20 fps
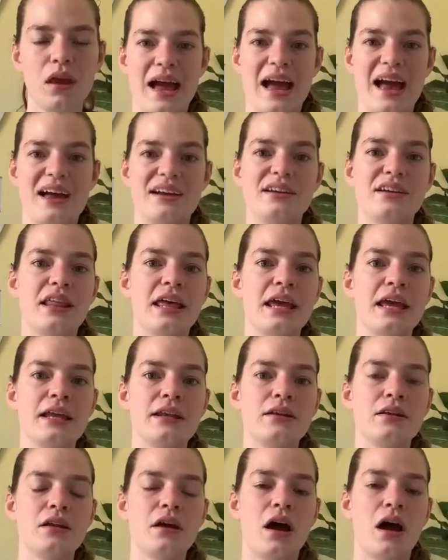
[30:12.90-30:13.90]
And
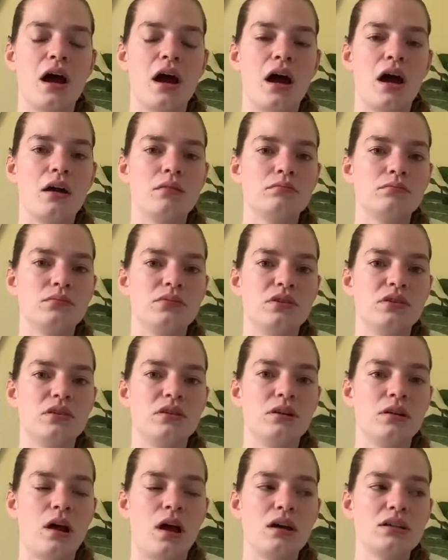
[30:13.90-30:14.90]
then the
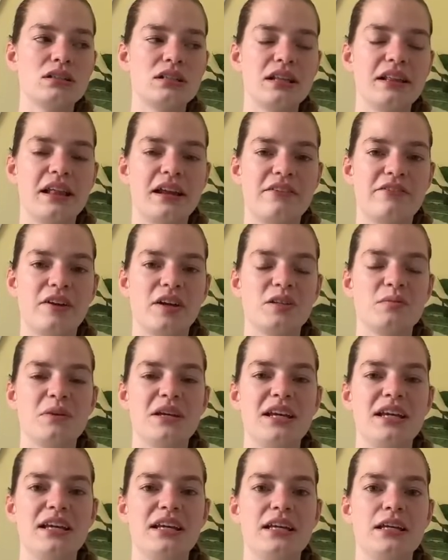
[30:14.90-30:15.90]
last thing that affects
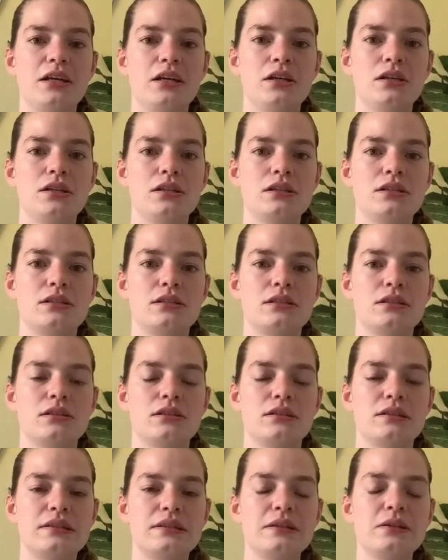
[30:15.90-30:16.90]
me is
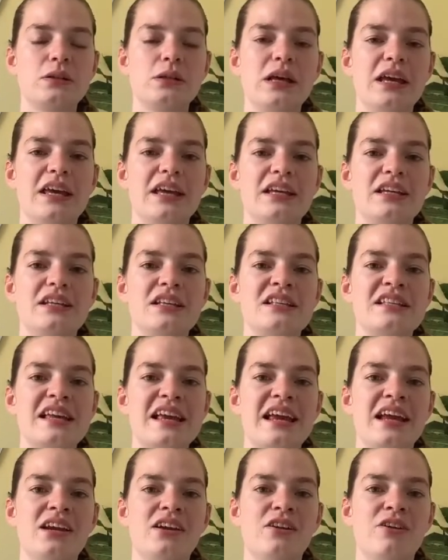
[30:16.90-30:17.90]

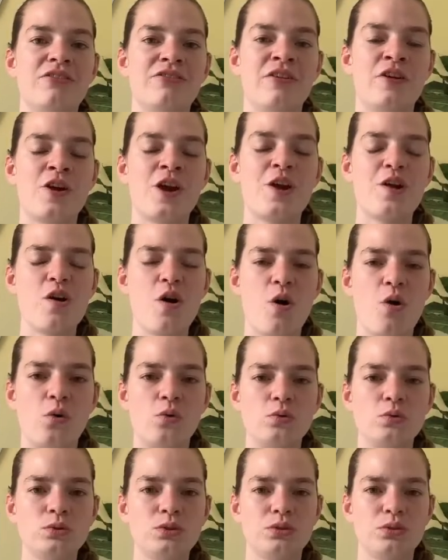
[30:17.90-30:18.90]
in very
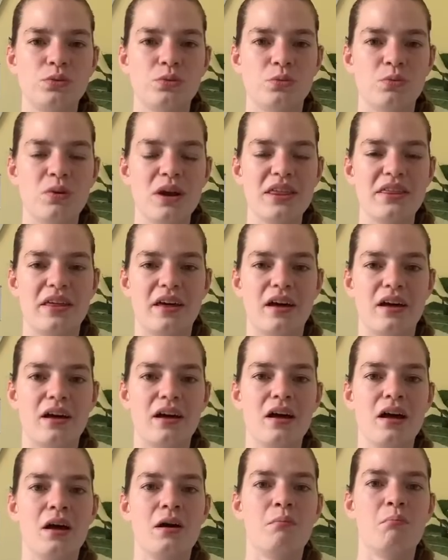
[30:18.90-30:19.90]
cold weather,
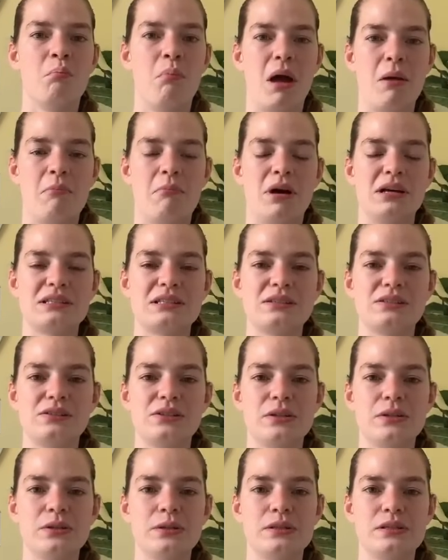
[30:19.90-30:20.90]
my
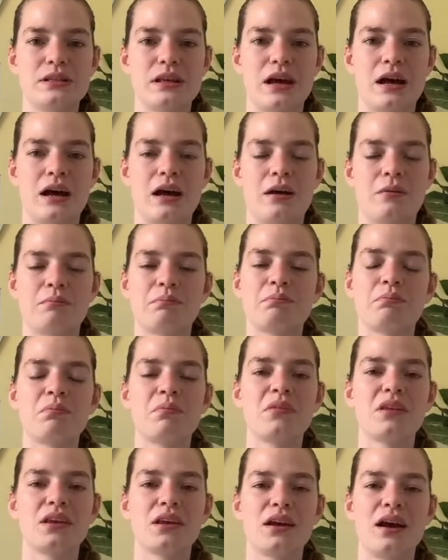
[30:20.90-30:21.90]
muscles
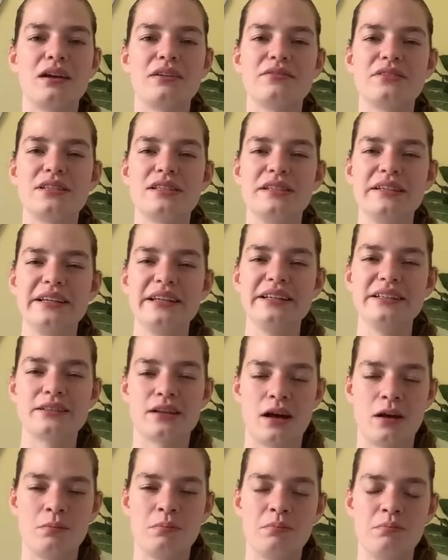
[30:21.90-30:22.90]
kind of seize
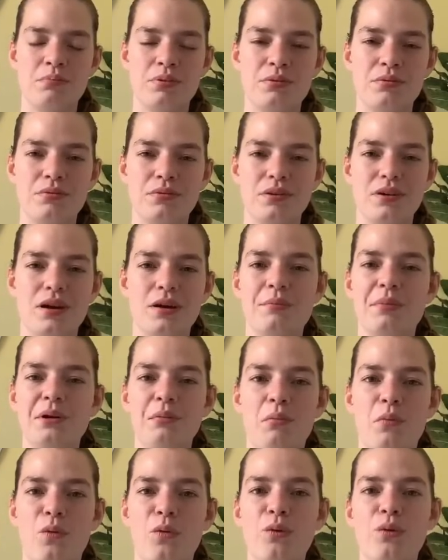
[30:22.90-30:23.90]
up a bit
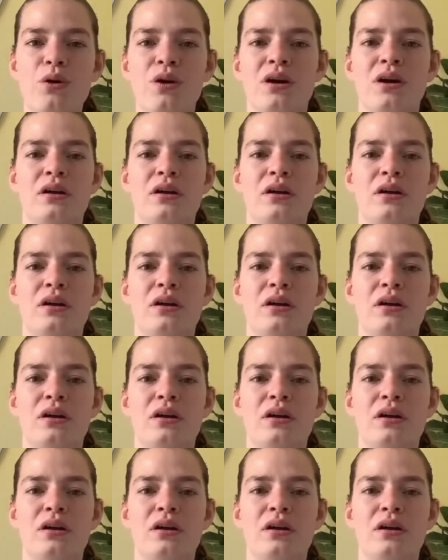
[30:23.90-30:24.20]
more.